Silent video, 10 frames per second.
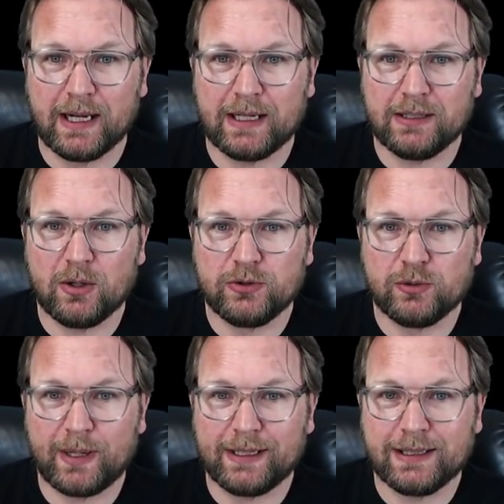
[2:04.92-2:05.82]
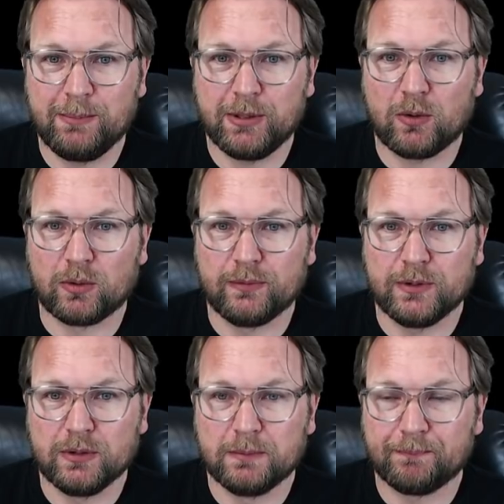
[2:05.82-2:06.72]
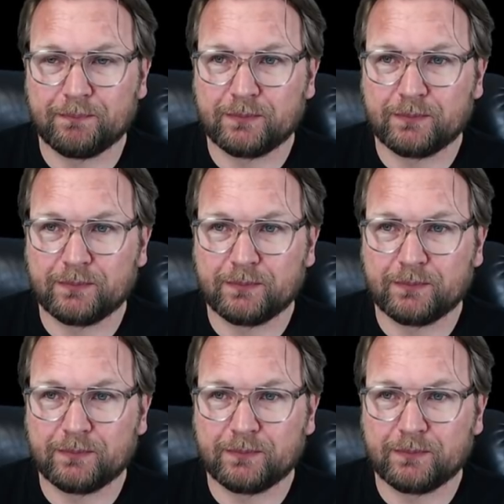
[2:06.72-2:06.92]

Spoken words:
And I go to my Klippyo review,